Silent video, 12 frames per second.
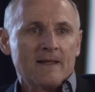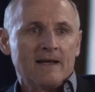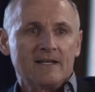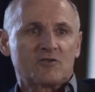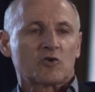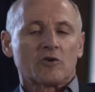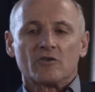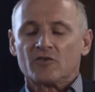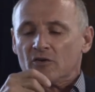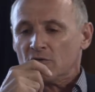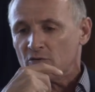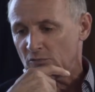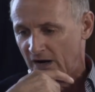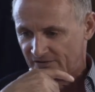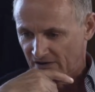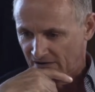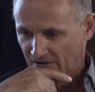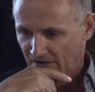And he turned to who
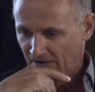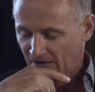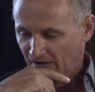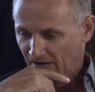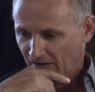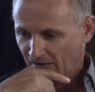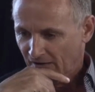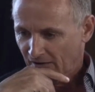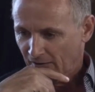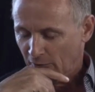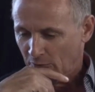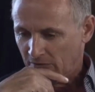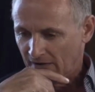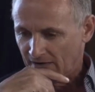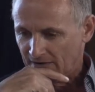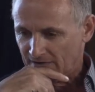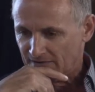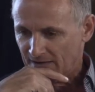was it? Oh,
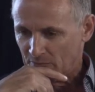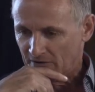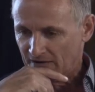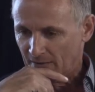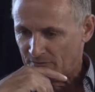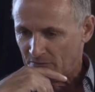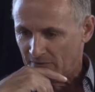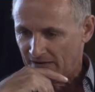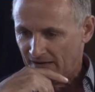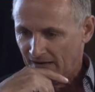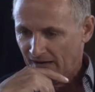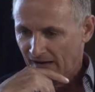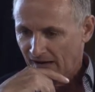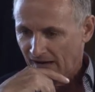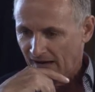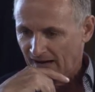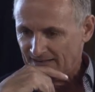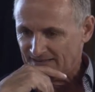his name will come to me.
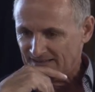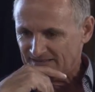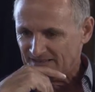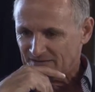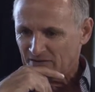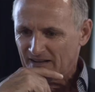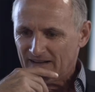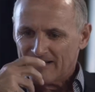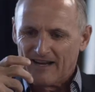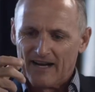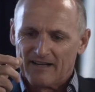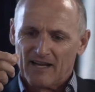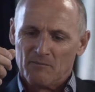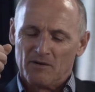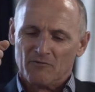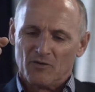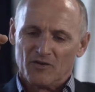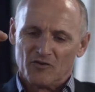And the guy came
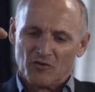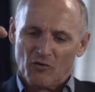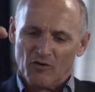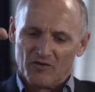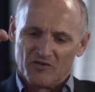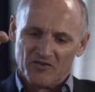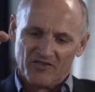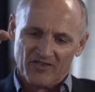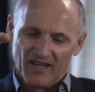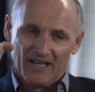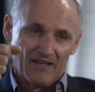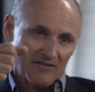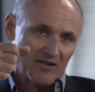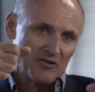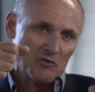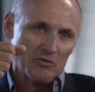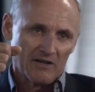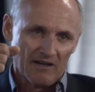in with a torch to say that
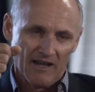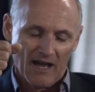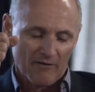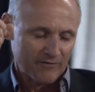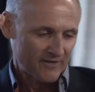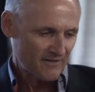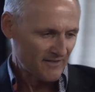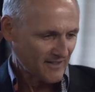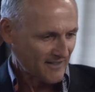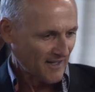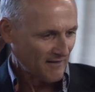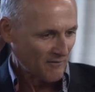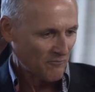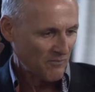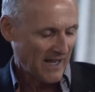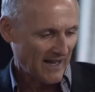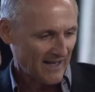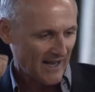you had left to tell
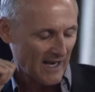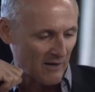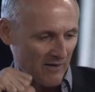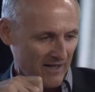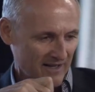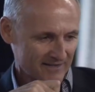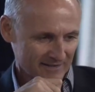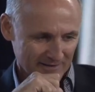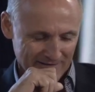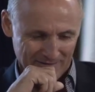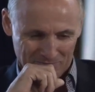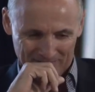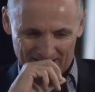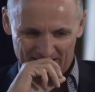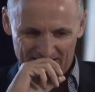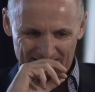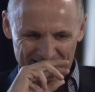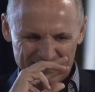Pat Galloway as Elizabeth.
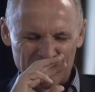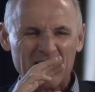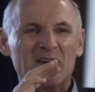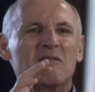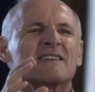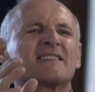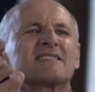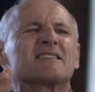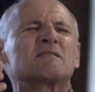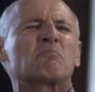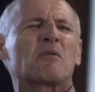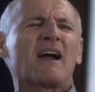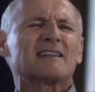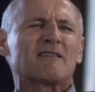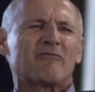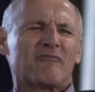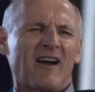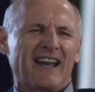He said, what is this Bride
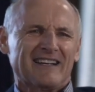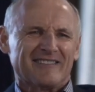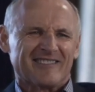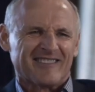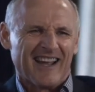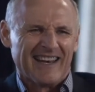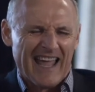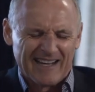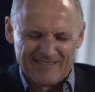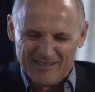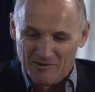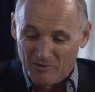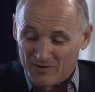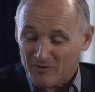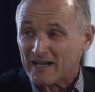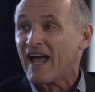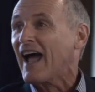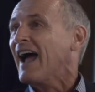of Frankenstein acting you are
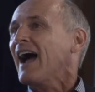doing?